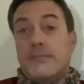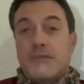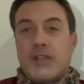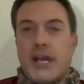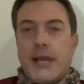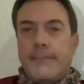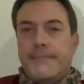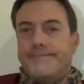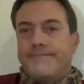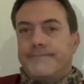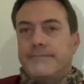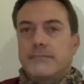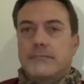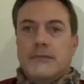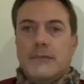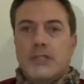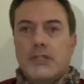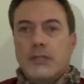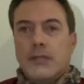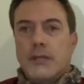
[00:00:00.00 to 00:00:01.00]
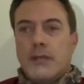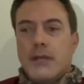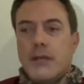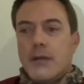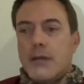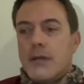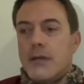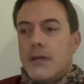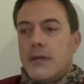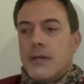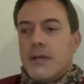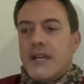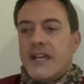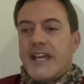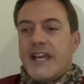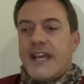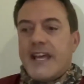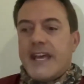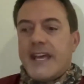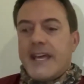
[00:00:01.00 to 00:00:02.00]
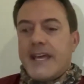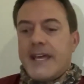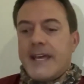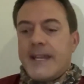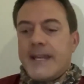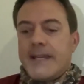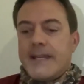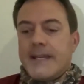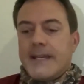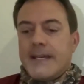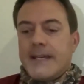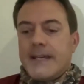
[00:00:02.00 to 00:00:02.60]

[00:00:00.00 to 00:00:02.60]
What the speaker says: time. And